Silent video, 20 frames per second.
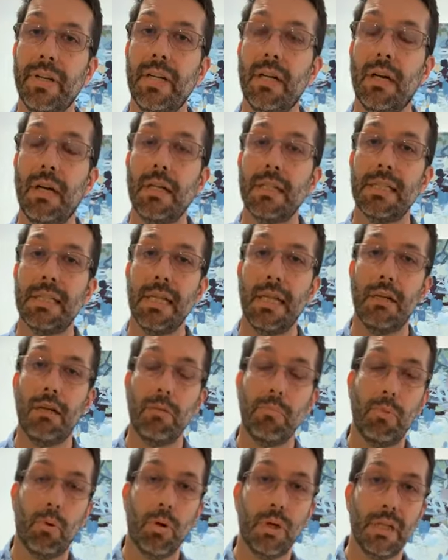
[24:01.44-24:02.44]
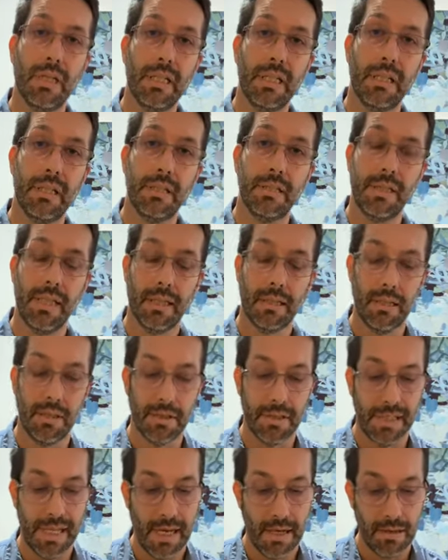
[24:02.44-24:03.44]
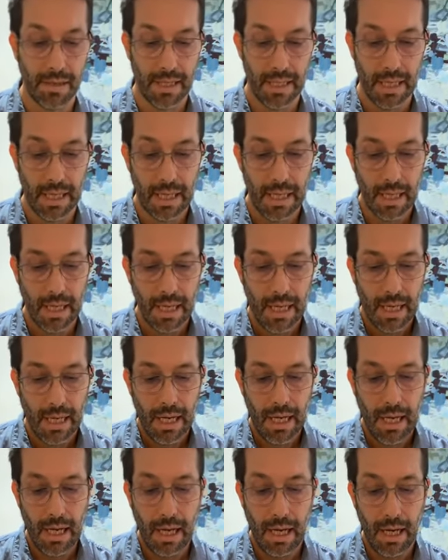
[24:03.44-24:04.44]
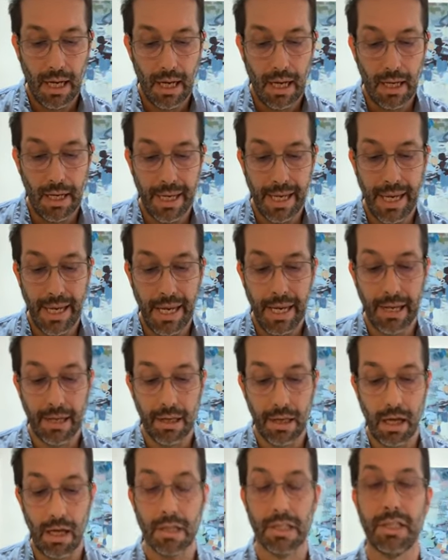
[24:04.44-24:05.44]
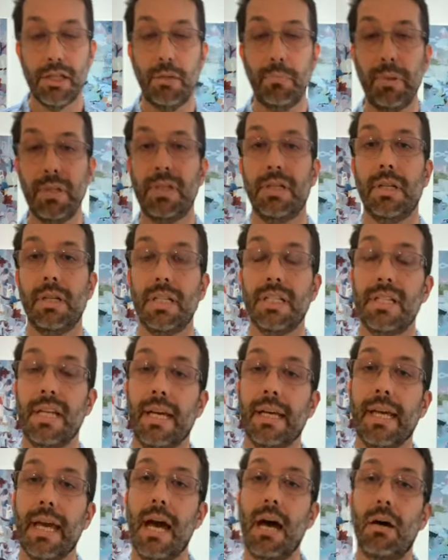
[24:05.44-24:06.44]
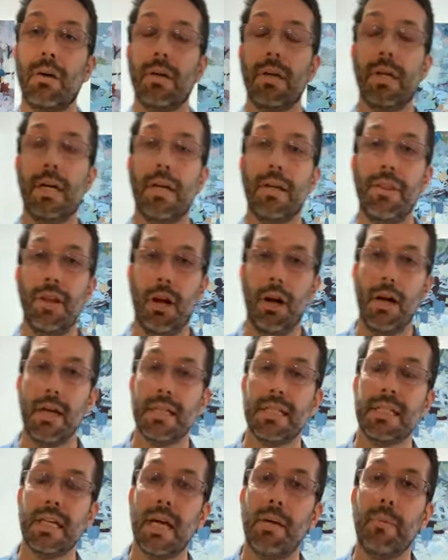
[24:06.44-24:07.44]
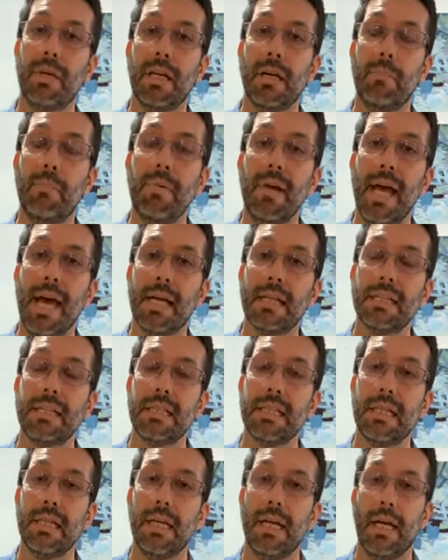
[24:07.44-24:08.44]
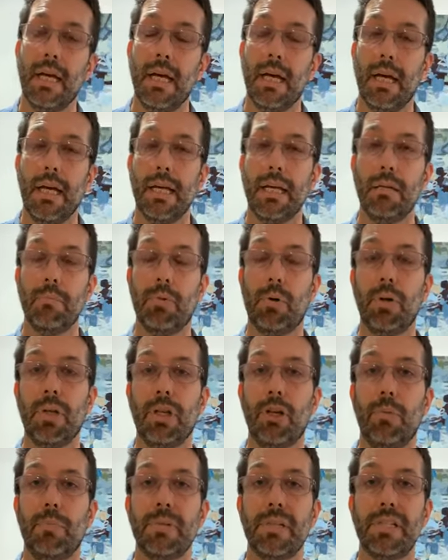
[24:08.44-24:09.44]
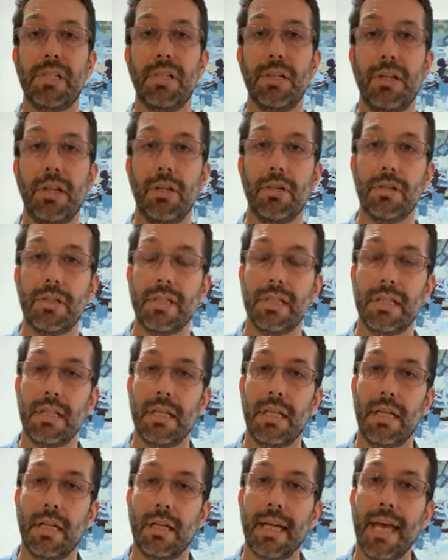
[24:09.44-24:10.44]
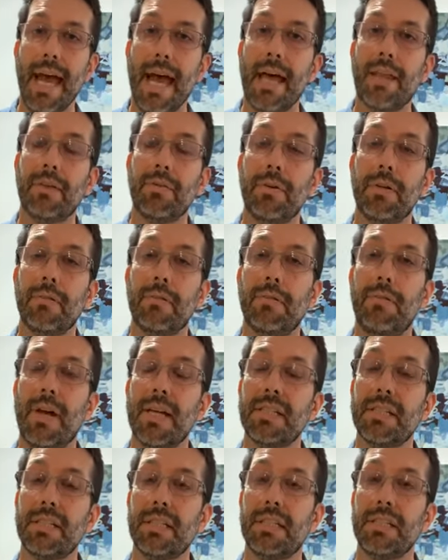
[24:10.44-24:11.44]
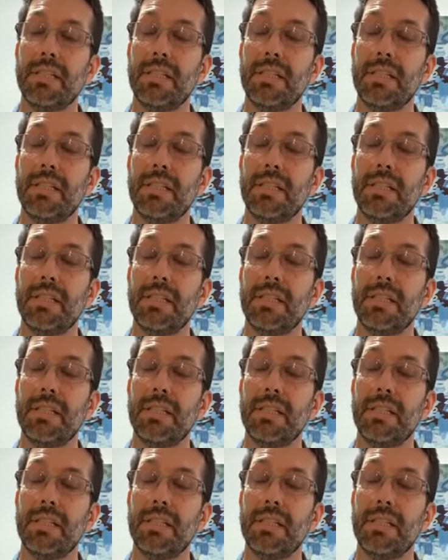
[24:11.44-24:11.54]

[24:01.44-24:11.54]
Arts here in Portland. Check those out. And also be sure to check out the artist coming up next in Portland Open Studios, Catherine Freshley.